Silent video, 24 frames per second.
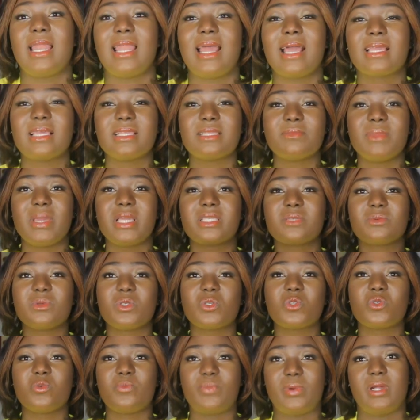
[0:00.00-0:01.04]
Like, it makes me
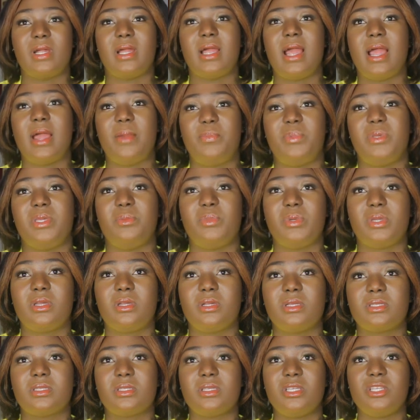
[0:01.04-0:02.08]
super happy
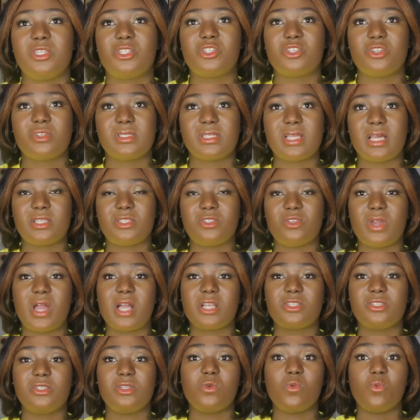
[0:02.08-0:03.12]
because it shows that you
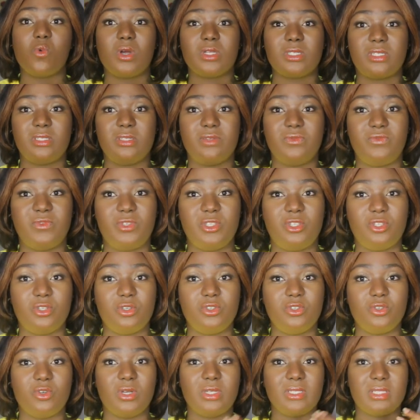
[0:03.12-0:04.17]
actually watched the video,
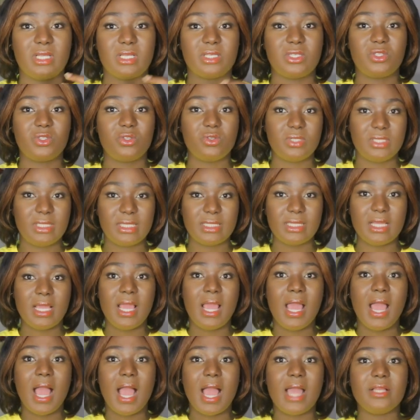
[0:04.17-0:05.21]
you understood it,
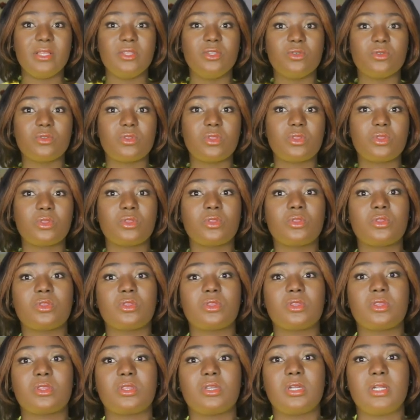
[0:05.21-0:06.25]
and you
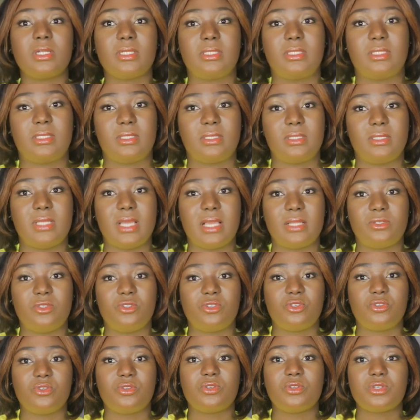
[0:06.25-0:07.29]
thought that you
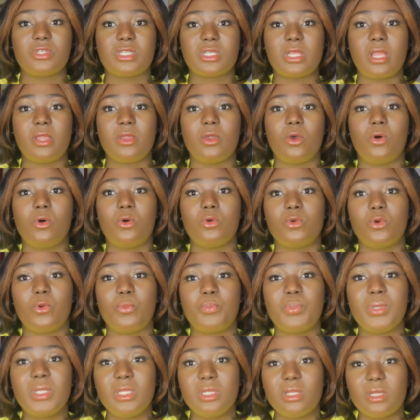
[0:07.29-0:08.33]
should share your own
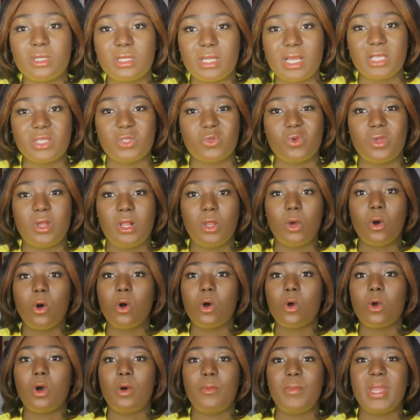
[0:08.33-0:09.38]
opinion as well
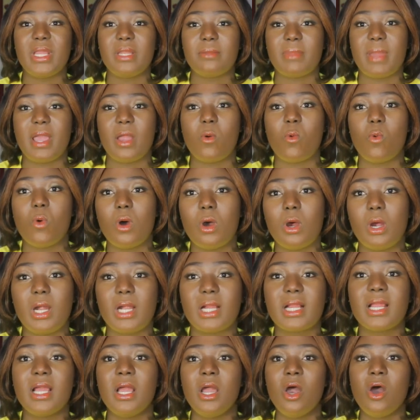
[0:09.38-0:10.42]
or comment my
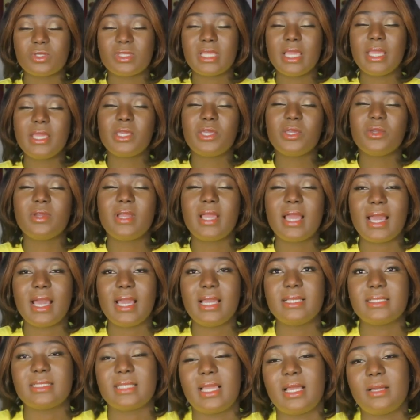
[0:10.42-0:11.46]
work. Thank you
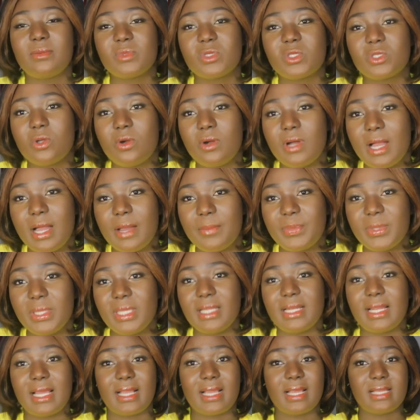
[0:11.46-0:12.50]
guys, I am so
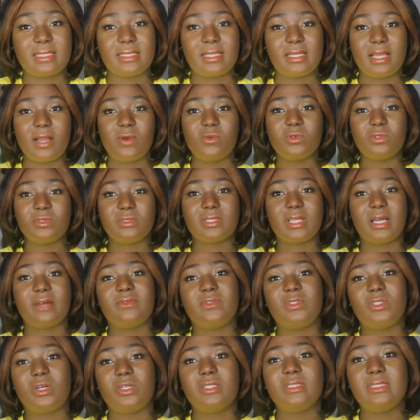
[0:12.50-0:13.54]
happy. Like I said, I wouldn't
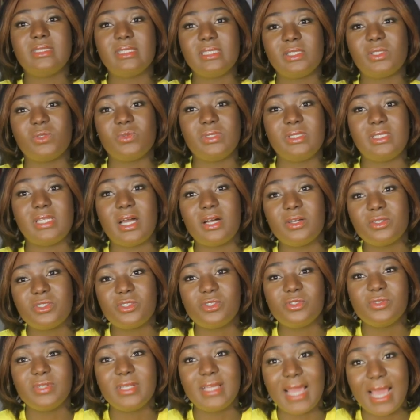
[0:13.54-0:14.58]
have done this
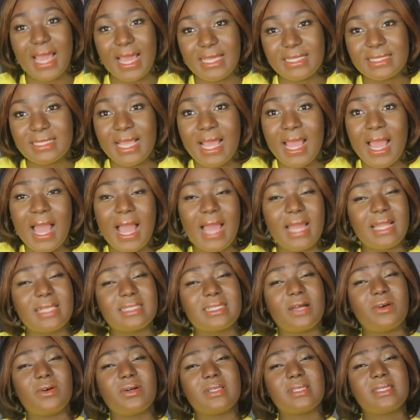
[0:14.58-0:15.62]
without you guys. And
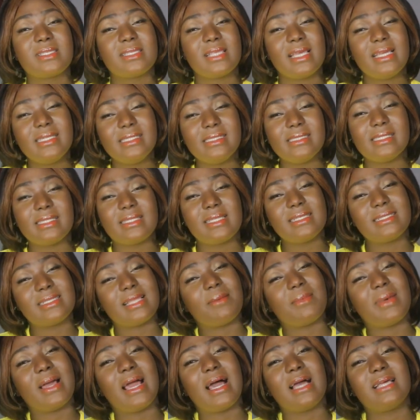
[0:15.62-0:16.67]
as I was saying, the things
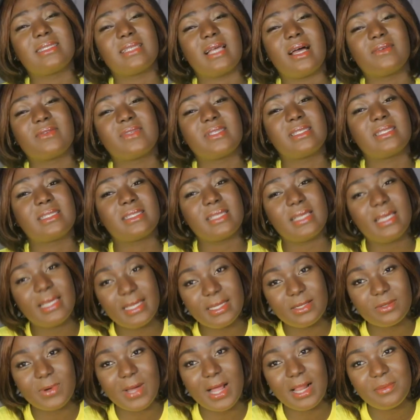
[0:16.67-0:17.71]
that my eyes have
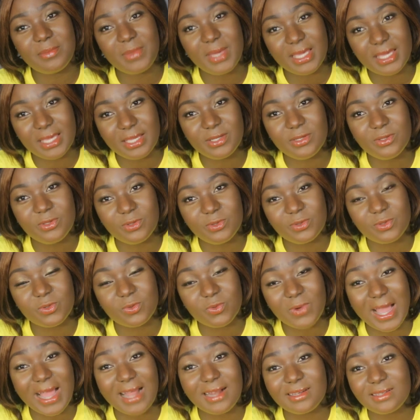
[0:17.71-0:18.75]
seen while making YouTube,
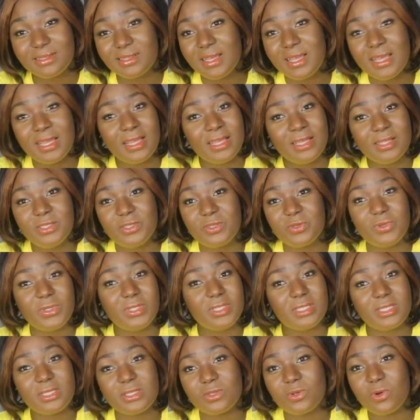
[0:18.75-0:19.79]
while
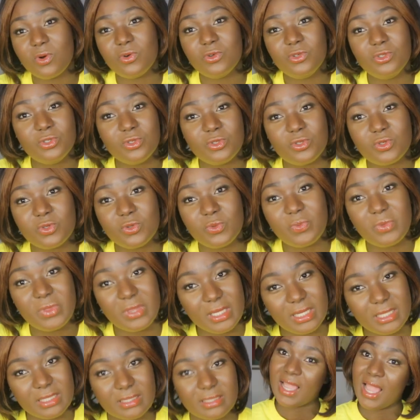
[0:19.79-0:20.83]
doing this whole YouTube
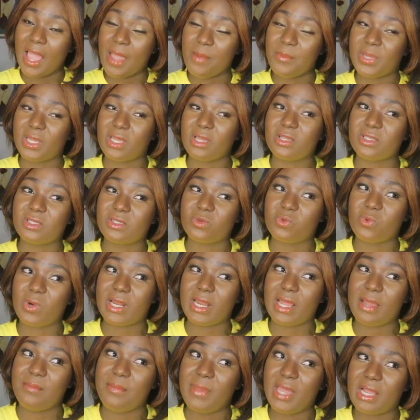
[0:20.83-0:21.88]
thing. Because
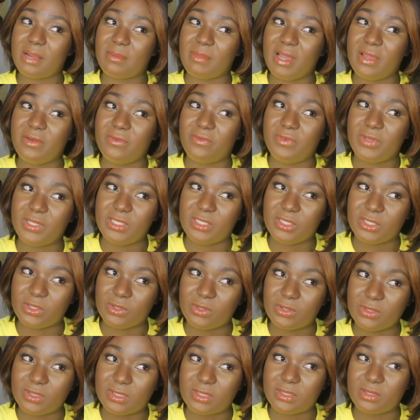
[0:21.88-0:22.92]
when I make my
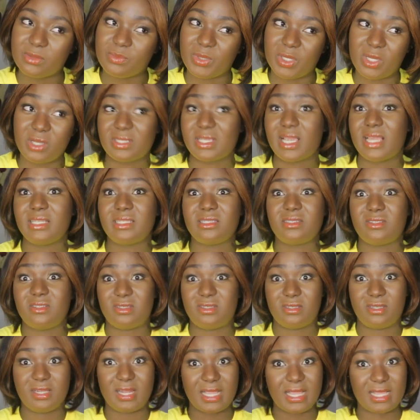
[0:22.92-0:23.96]
videos, because I,
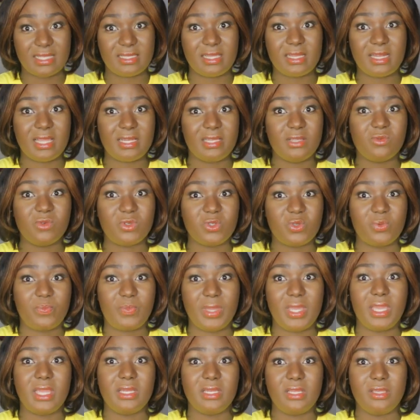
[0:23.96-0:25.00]
like I said, I didn't want to
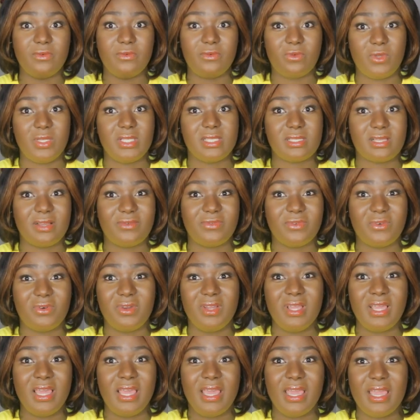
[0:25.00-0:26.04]
pay any influencer
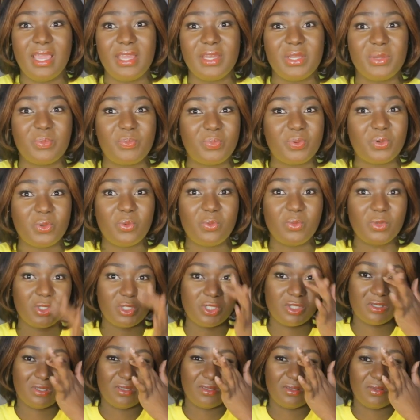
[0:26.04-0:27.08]
for any
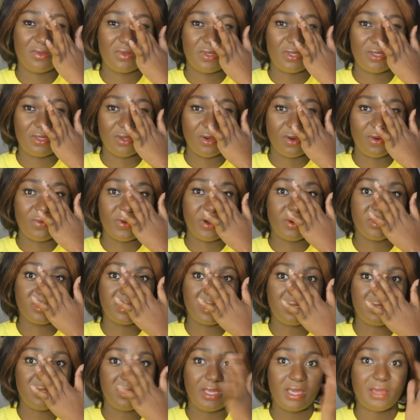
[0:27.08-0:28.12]
promotion stuff. I
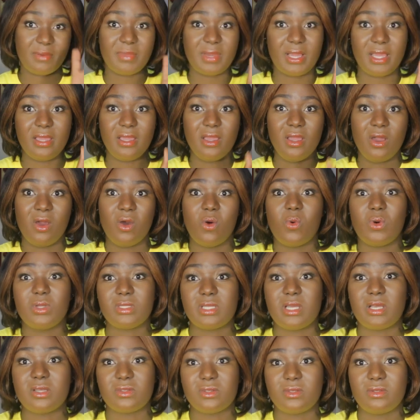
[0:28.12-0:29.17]
wanted to get my
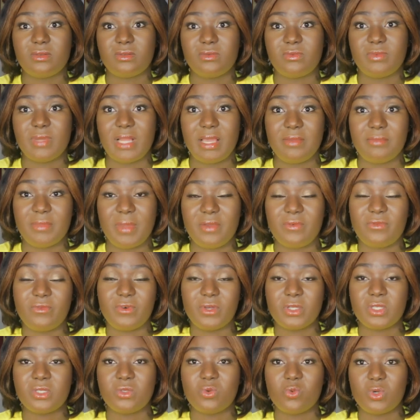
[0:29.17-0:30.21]
1,000, like my
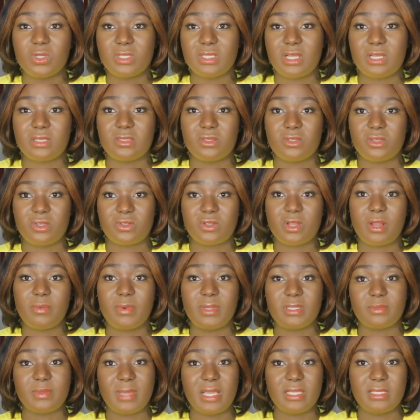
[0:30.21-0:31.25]
first 1,000
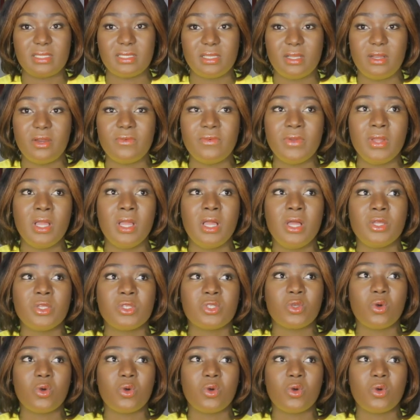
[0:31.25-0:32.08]
subscribers myself.